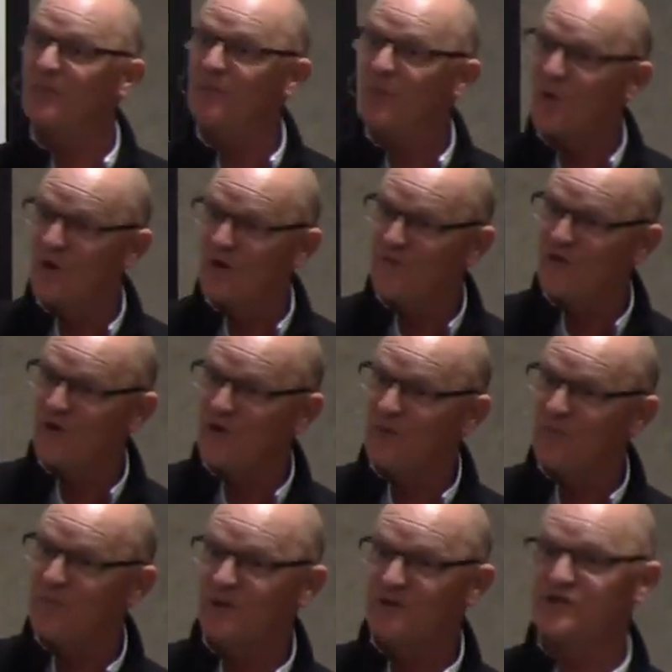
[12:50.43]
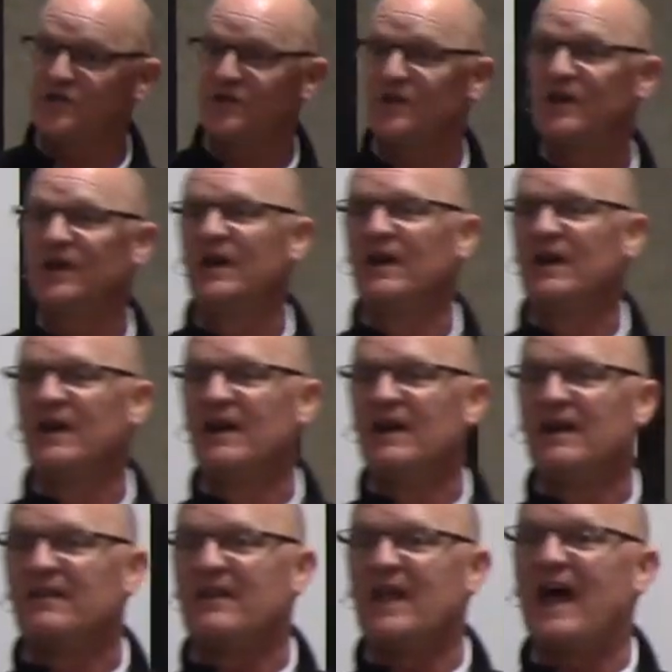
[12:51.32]
important for a pitcher
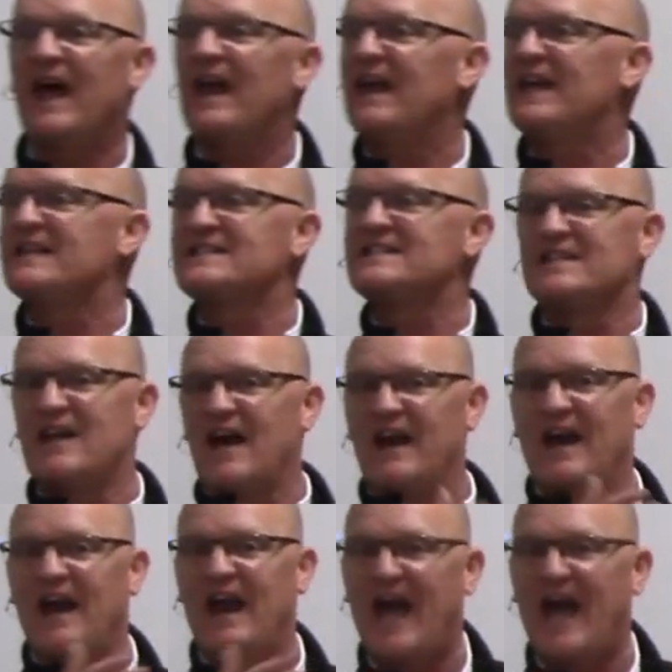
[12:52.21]
that it's not an